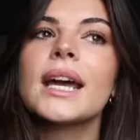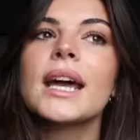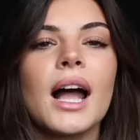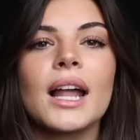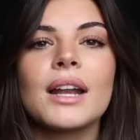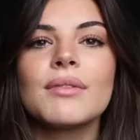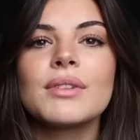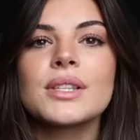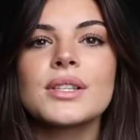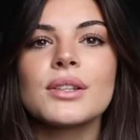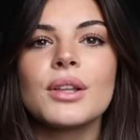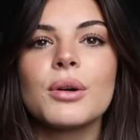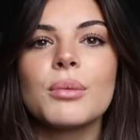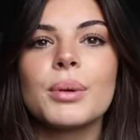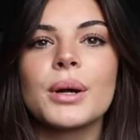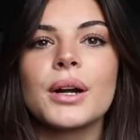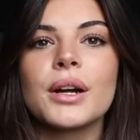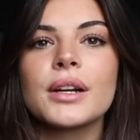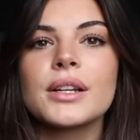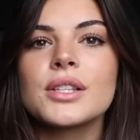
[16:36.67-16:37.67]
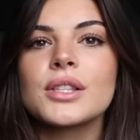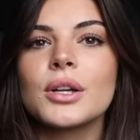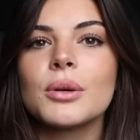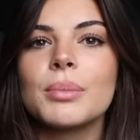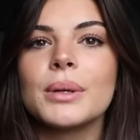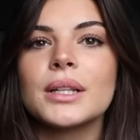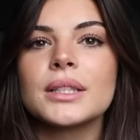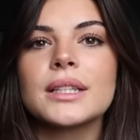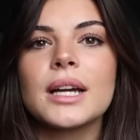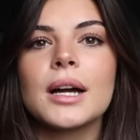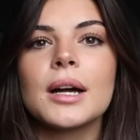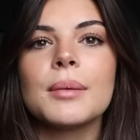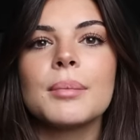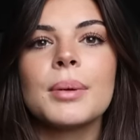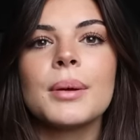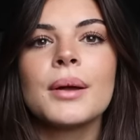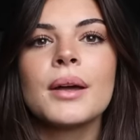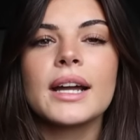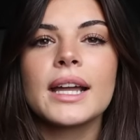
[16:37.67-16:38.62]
Kind of a slow burn, a slow buildup.